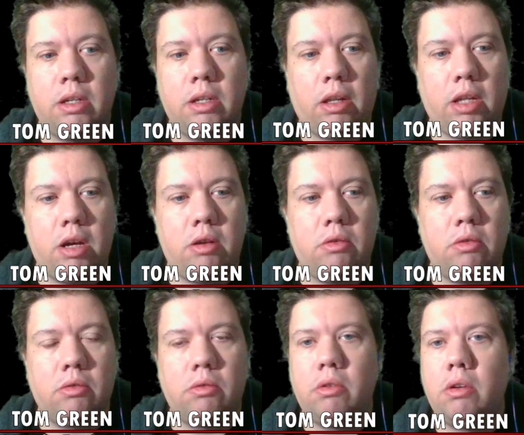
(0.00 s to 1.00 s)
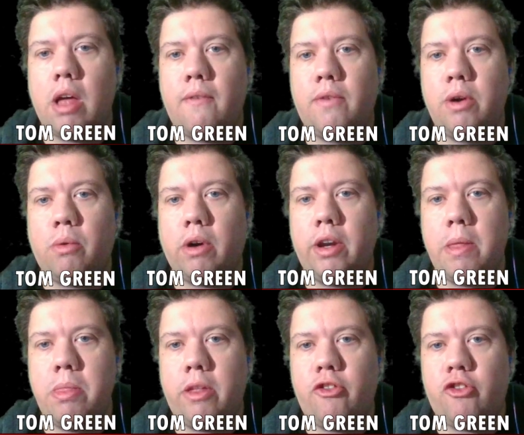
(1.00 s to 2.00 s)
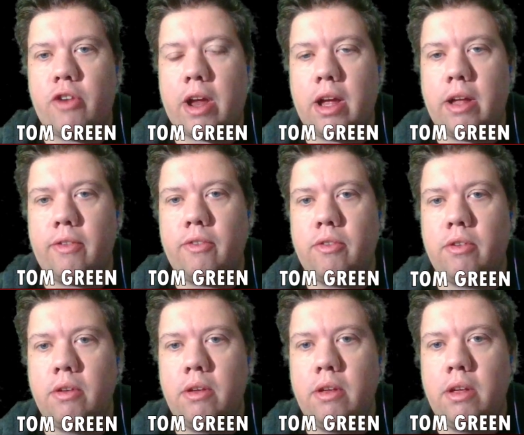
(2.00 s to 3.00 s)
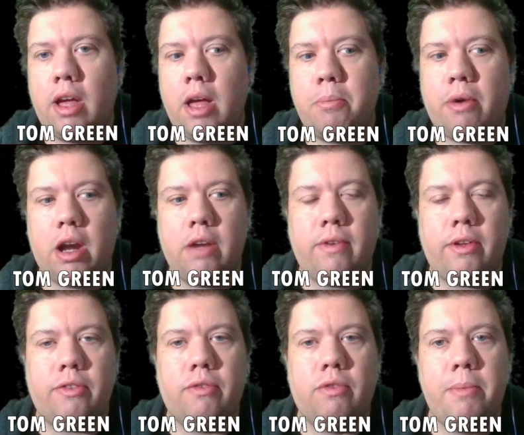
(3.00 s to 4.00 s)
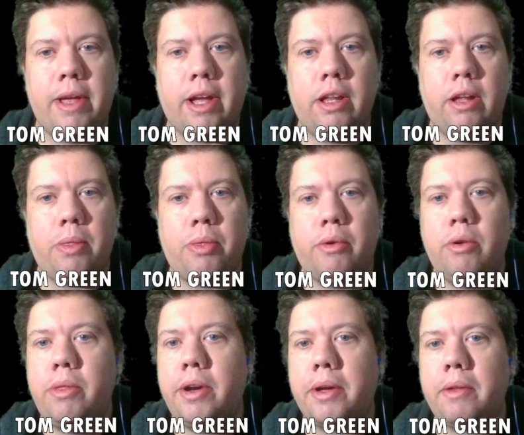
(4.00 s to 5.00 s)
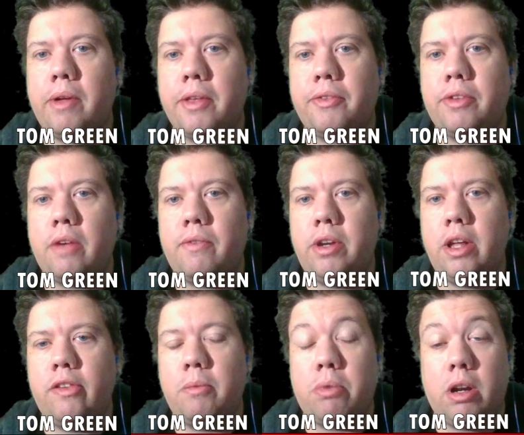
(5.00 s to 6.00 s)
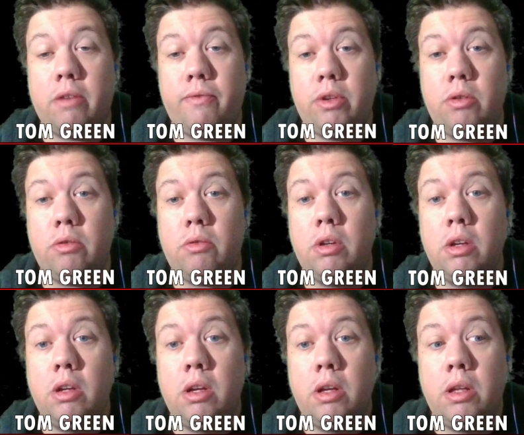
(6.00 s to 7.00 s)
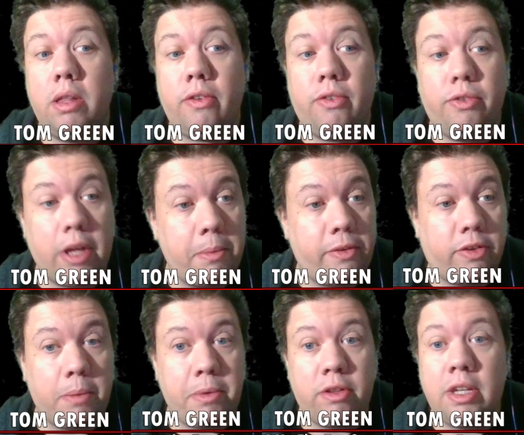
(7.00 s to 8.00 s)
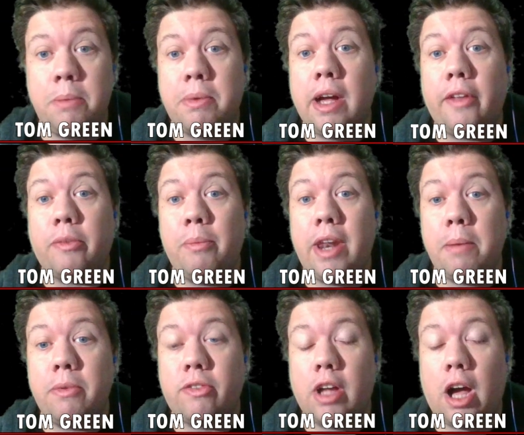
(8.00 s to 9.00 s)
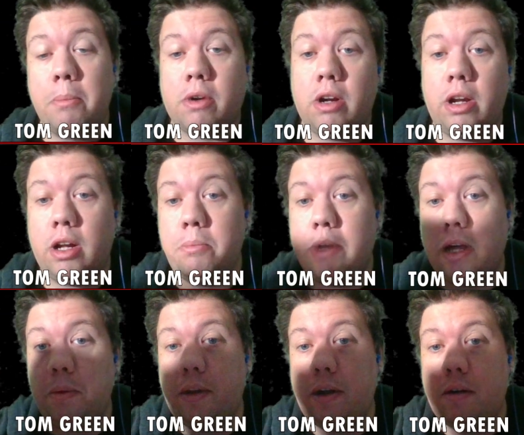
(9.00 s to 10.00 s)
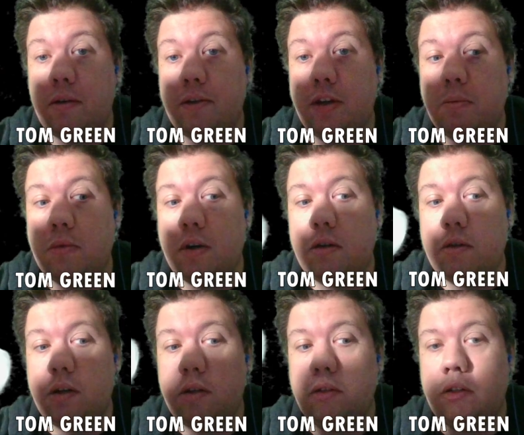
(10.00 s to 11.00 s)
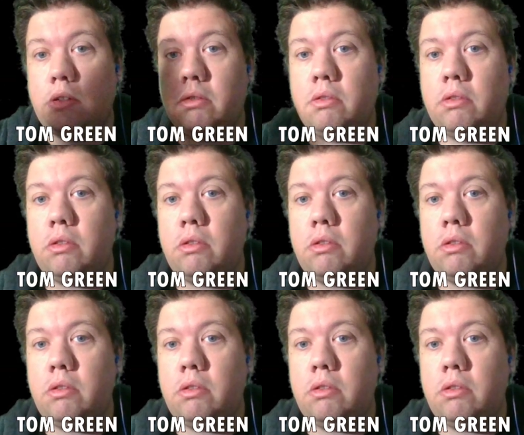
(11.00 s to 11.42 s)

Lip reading: Hello, everyone in the chat. I'm proud of us for making it through the last 7 days. I'm proud of you. This is WCW Deep Cuts. My name is Tom Green. I'm down there, somewhere around there.